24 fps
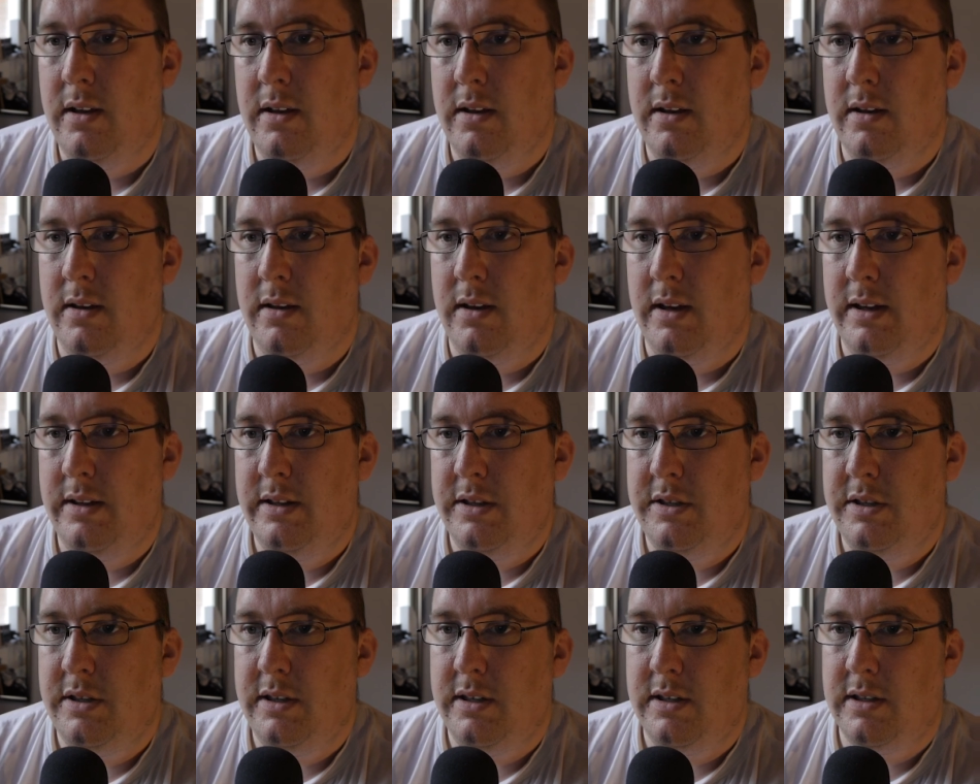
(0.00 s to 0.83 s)

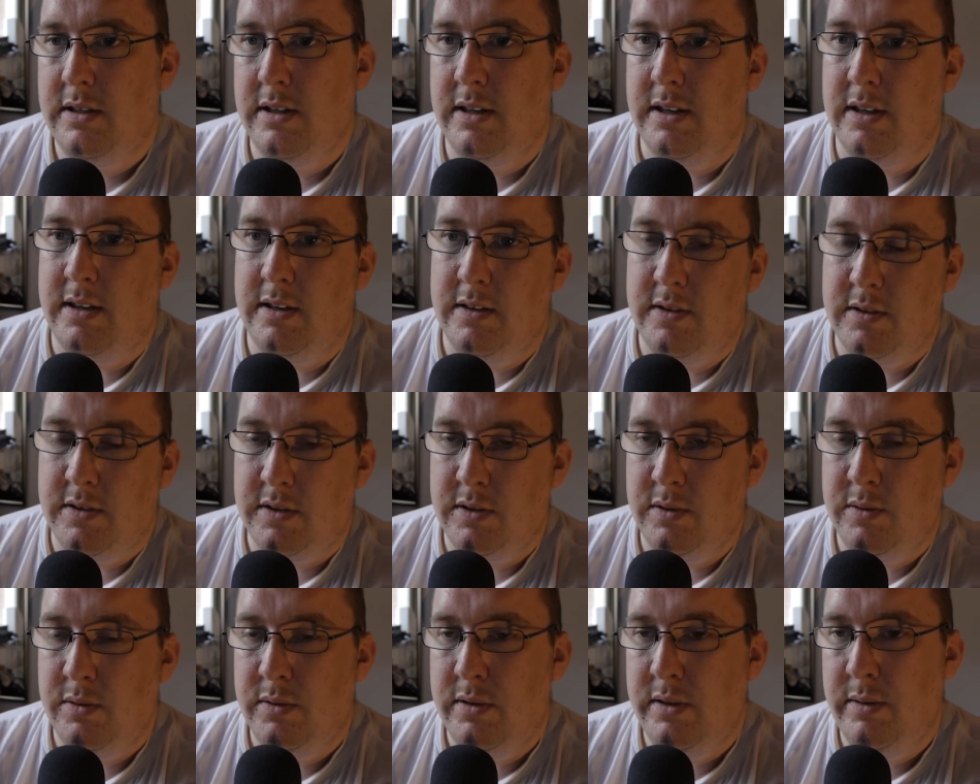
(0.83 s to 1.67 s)
Hanashi is like
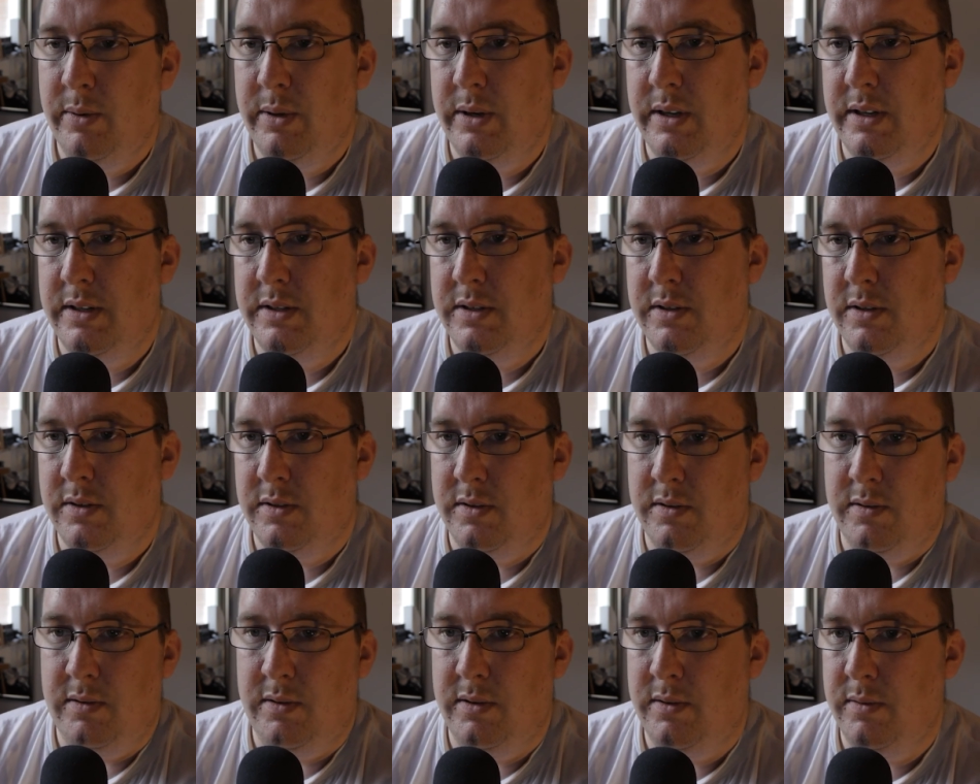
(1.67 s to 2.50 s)
story, but it's
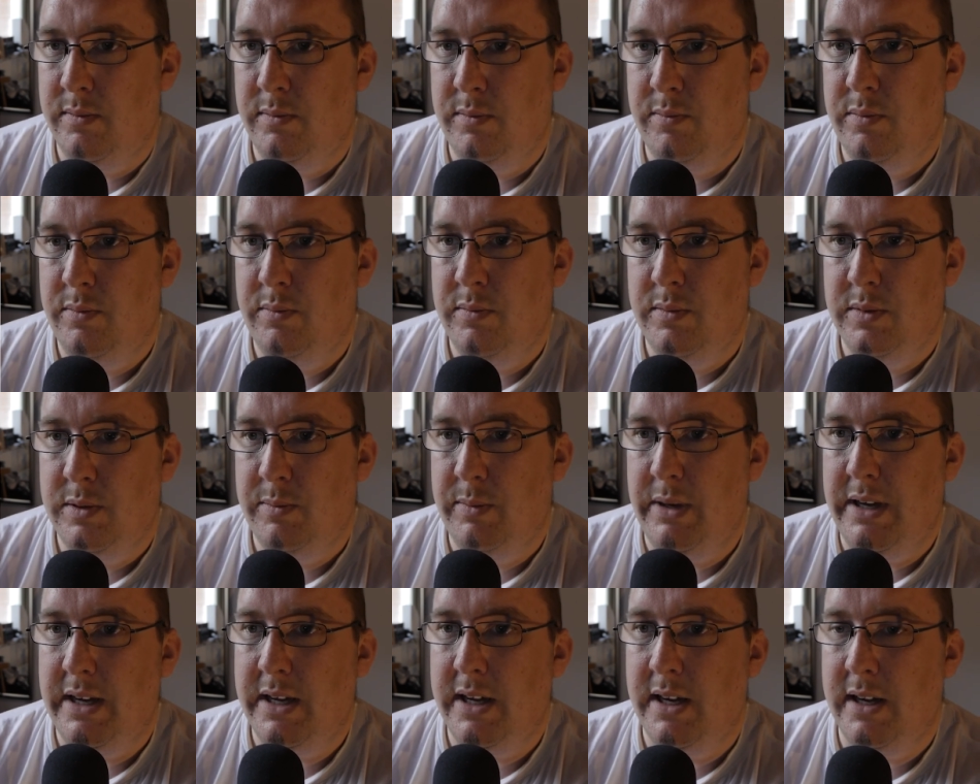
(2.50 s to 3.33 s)
also,
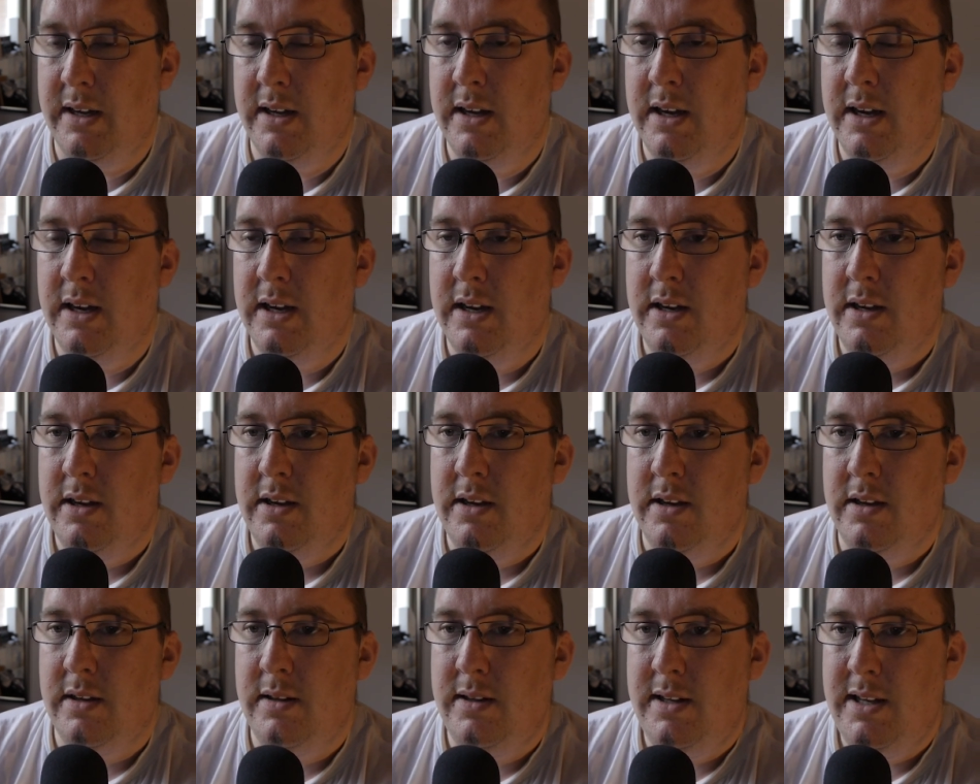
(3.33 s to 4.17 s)
speaking.
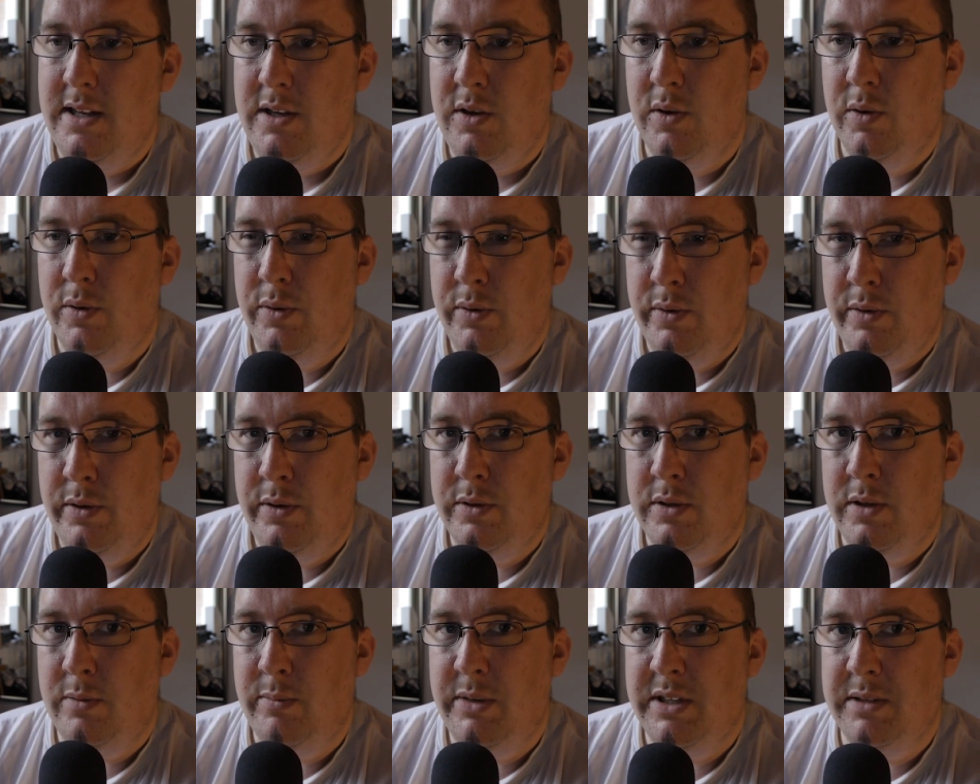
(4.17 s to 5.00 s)
Ni yoru
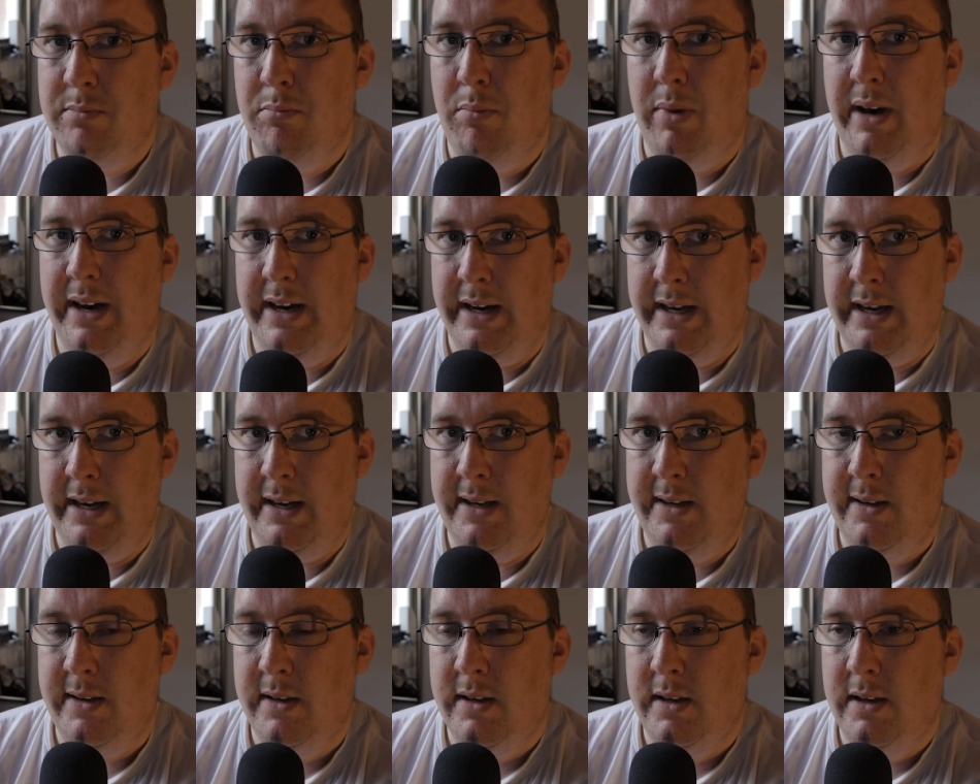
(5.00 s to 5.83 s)
usually means
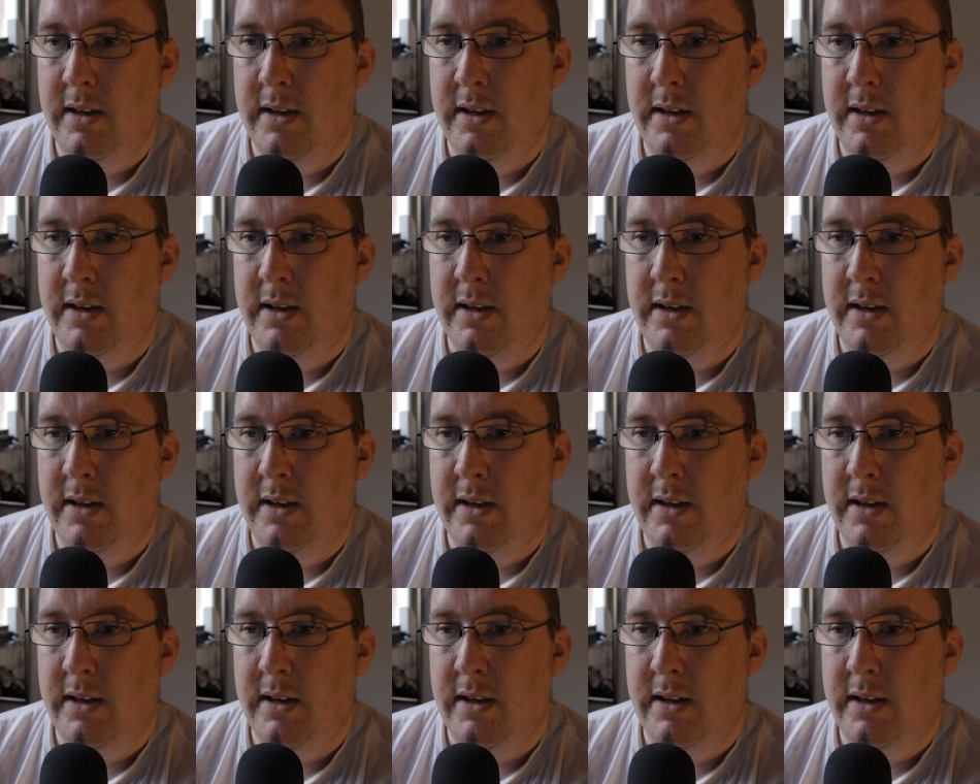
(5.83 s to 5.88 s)
by.